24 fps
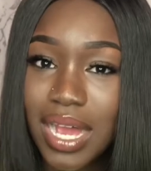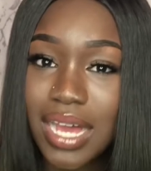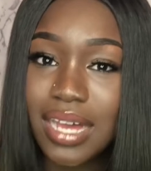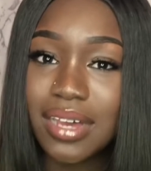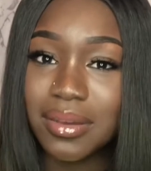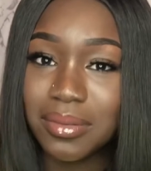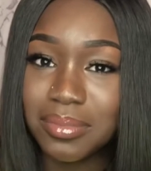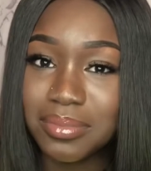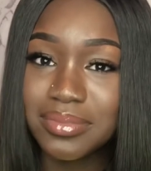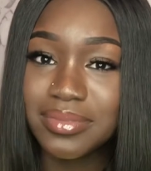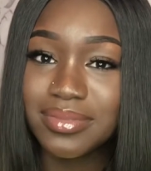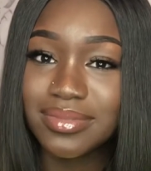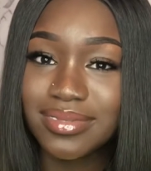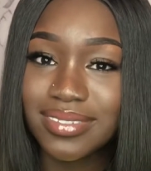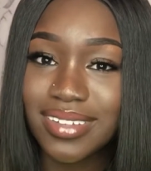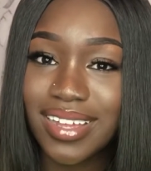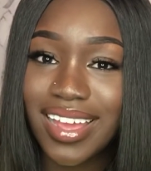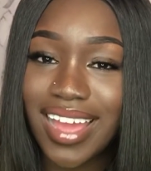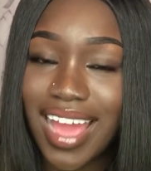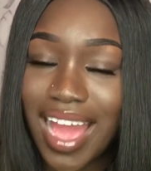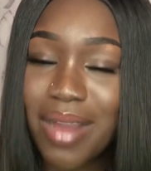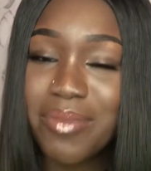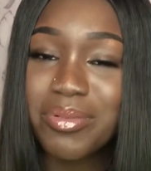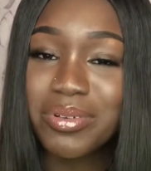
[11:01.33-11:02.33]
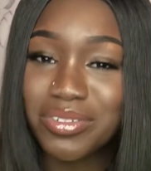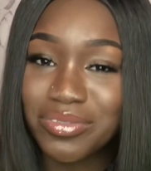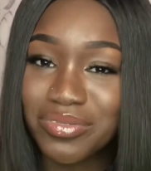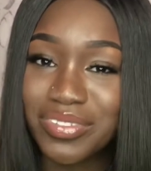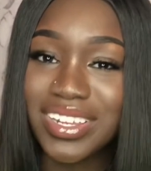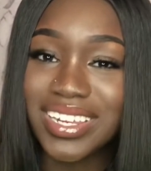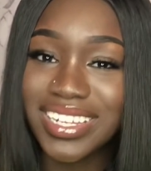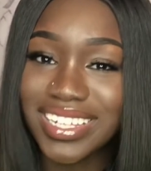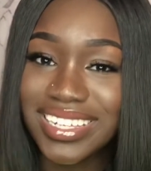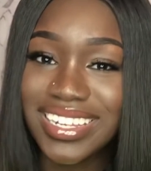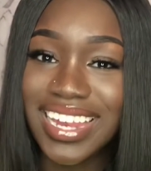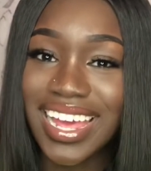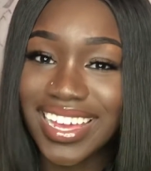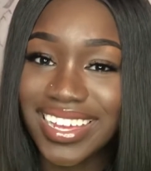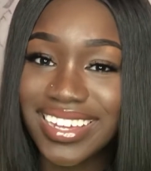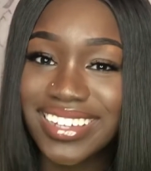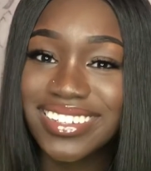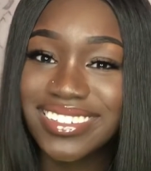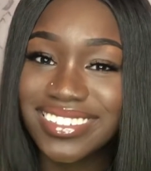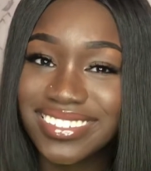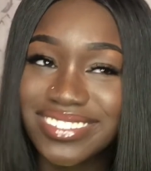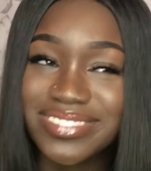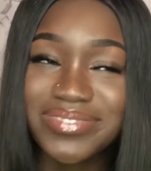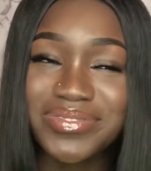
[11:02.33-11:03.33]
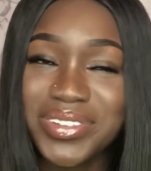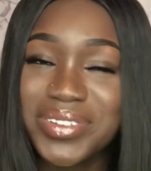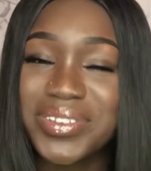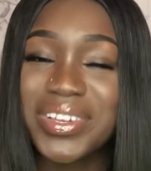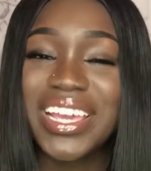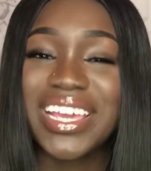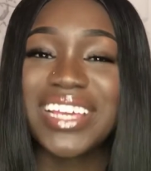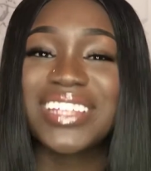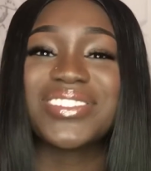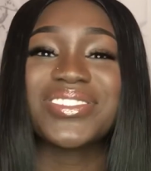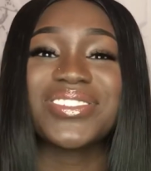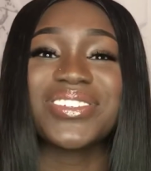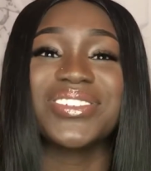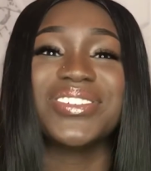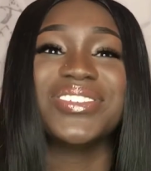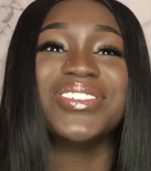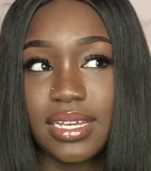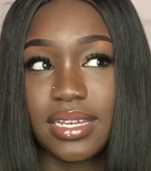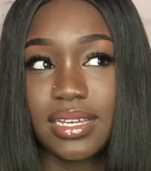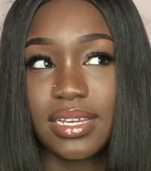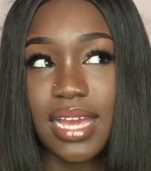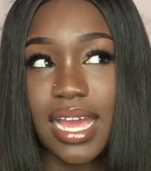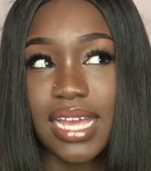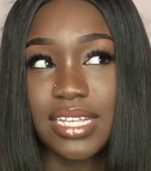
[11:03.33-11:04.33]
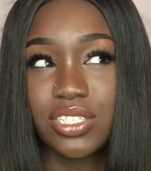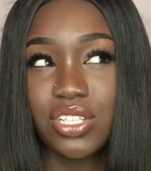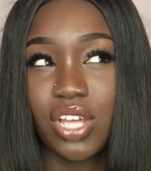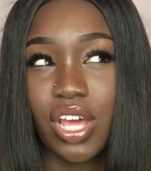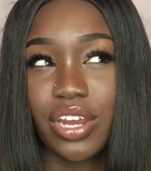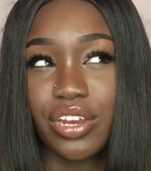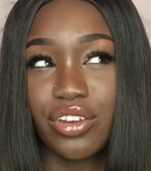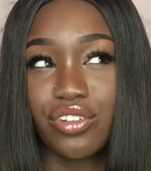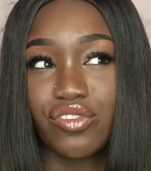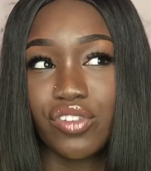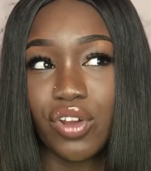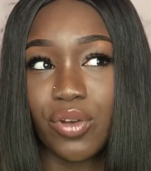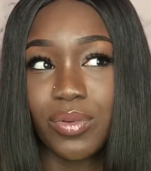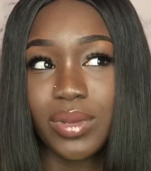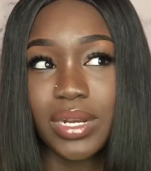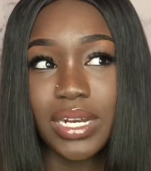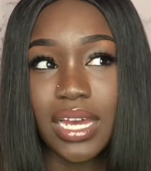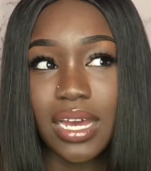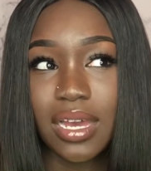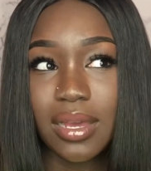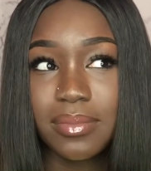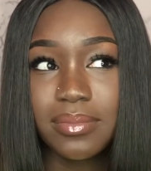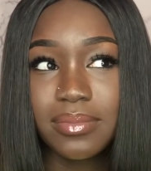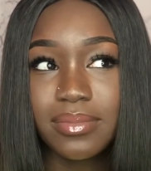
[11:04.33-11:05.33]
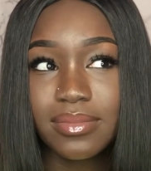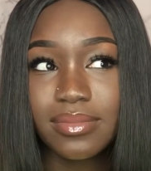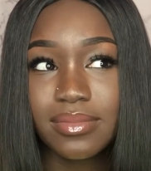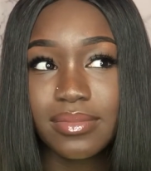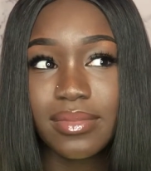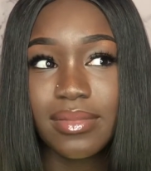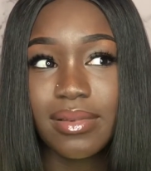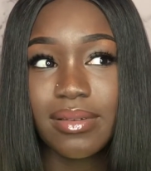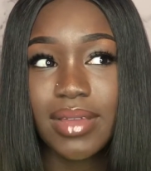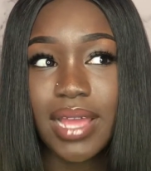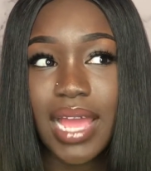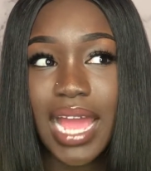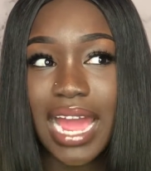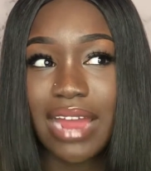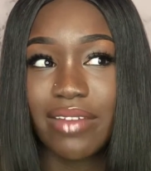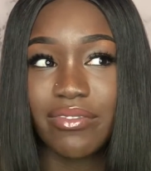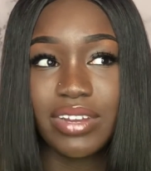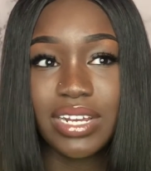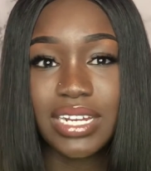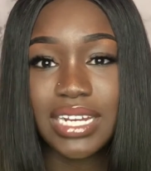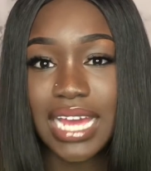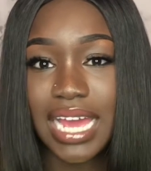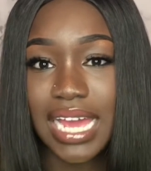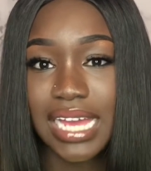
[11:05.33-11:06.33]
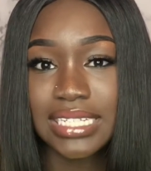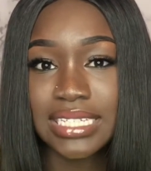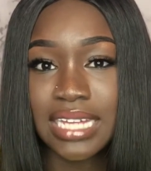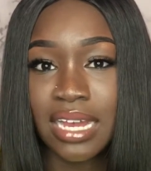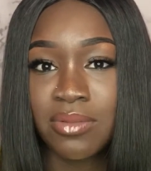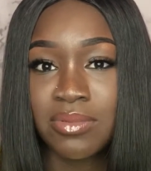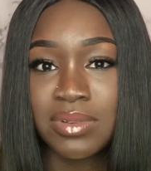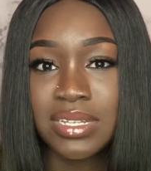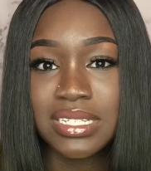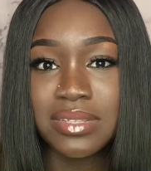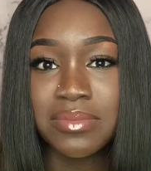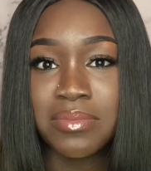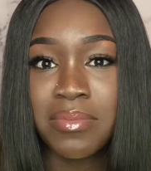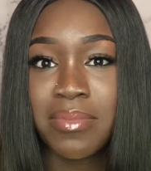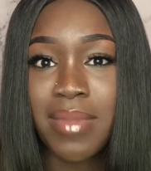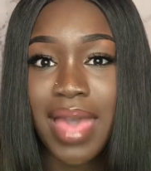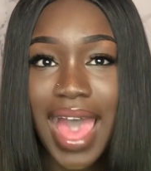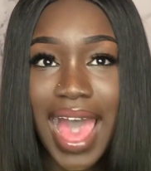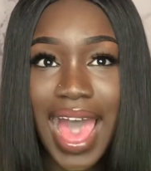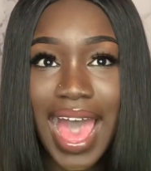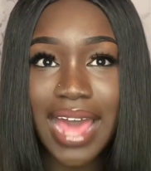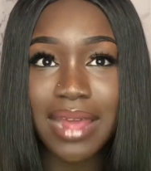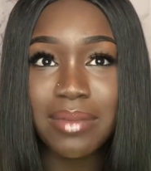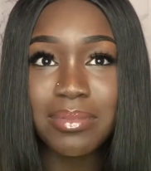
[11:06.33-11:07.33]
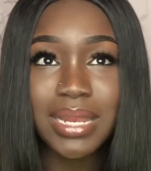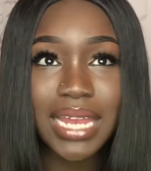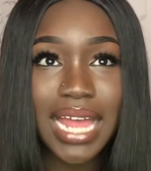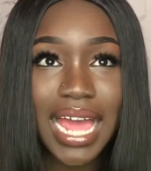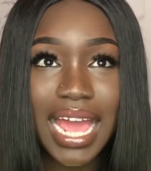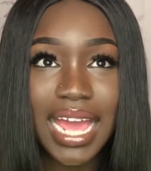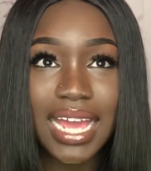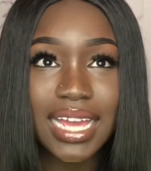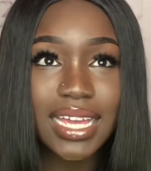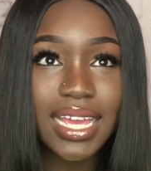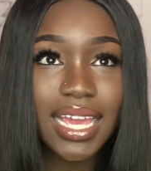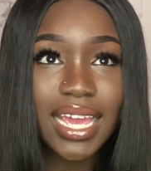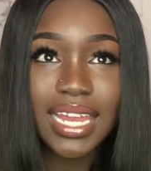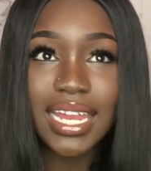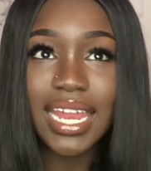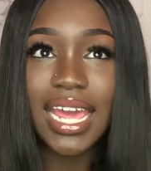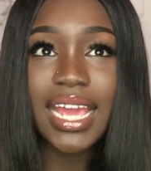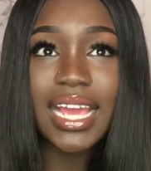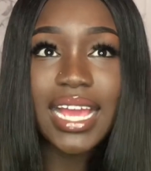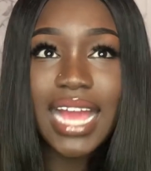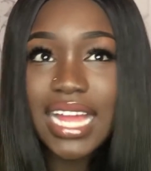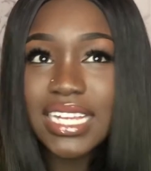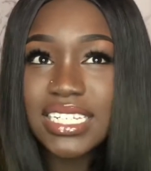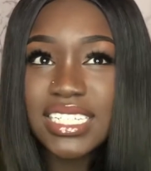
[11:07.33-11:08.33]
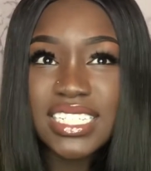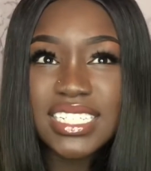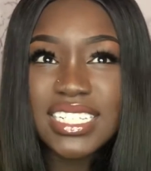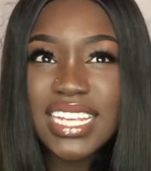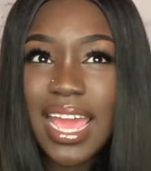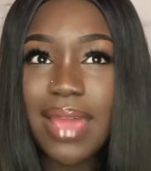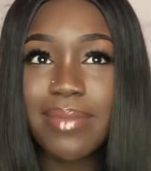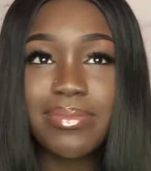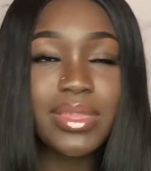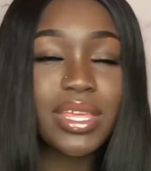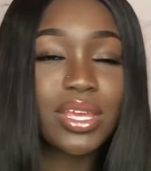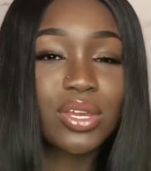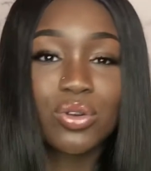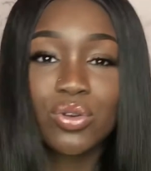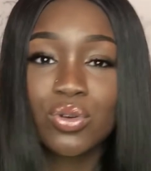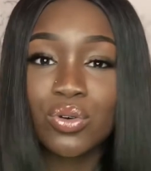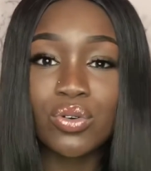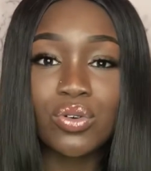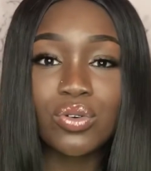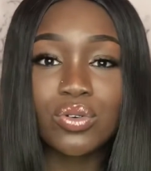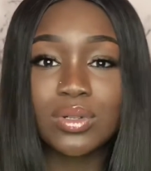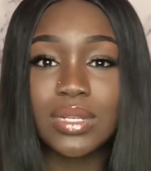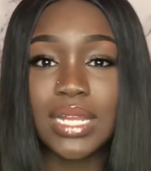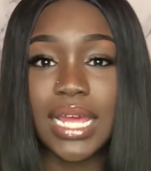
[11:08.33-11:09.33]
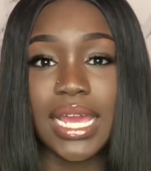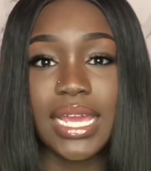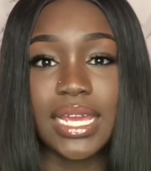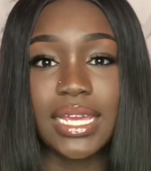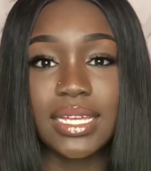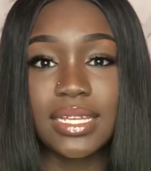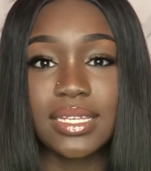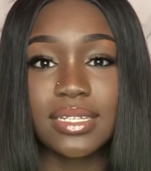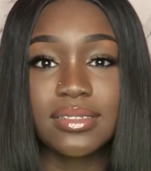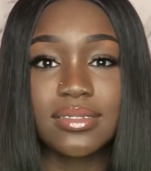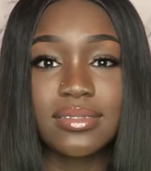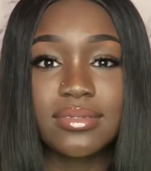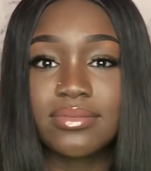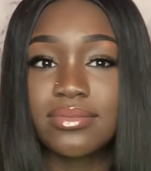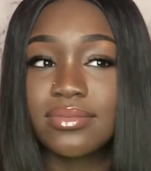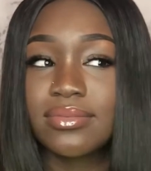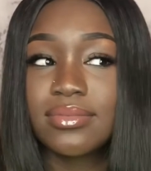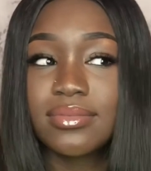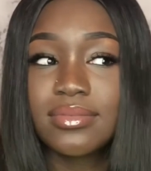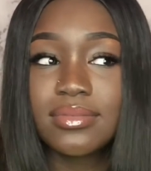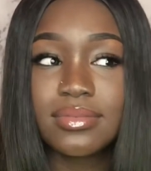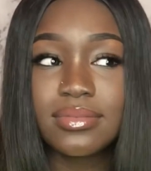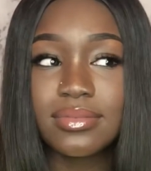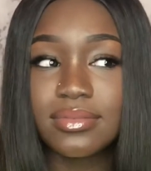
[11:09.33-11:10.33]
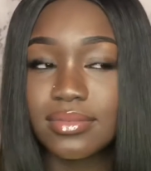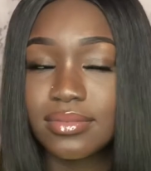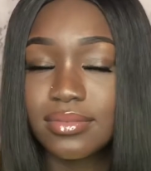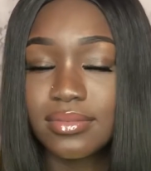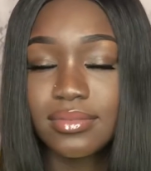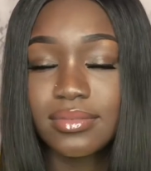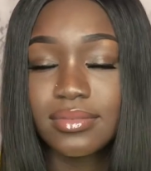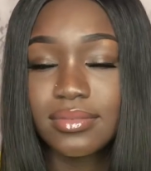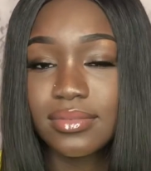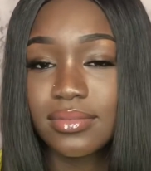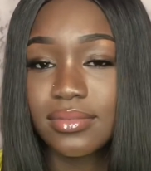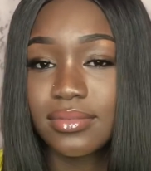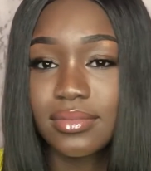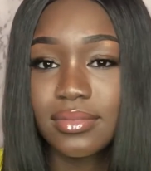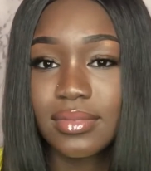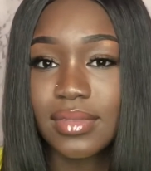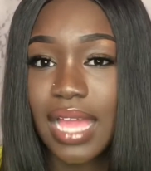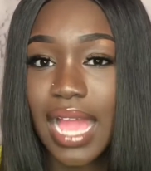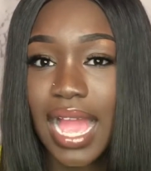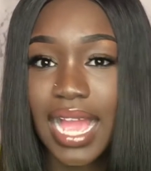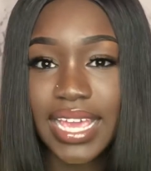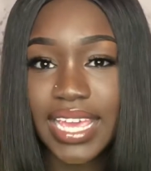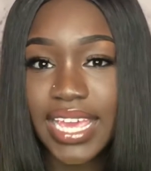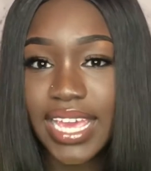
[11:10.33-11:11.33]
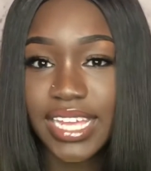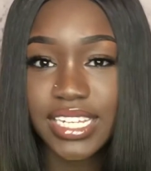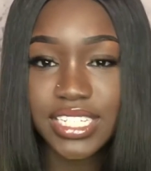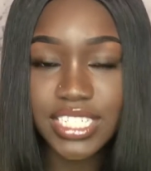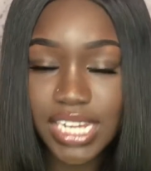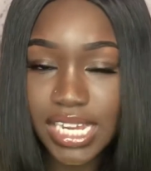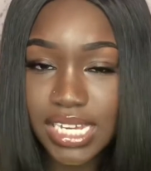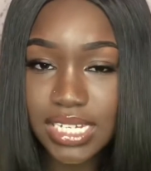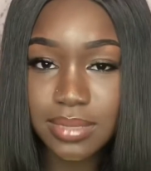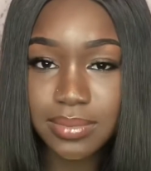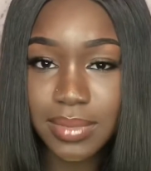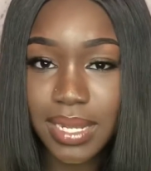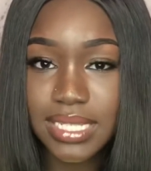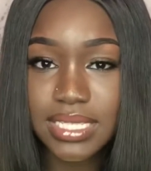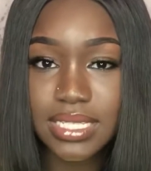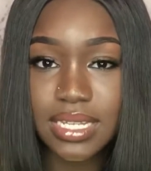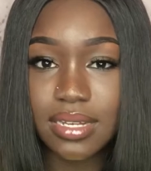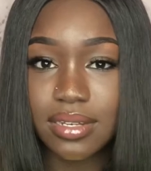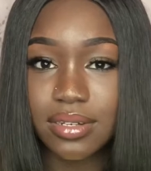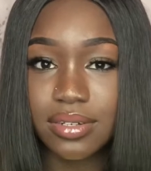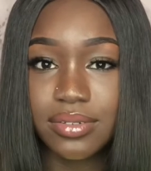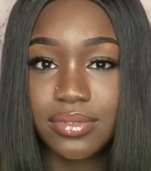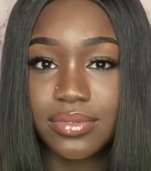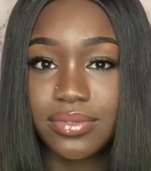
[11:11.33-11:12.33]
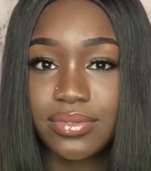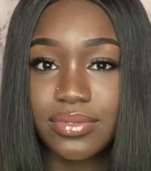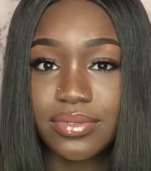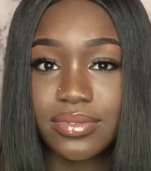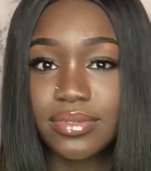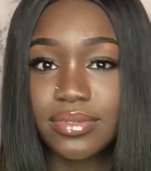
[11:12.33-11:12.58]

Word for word: up. I would really like put hands on you. I started growing up. I realized I was mad black and like I just kept it cool like I can't change myself.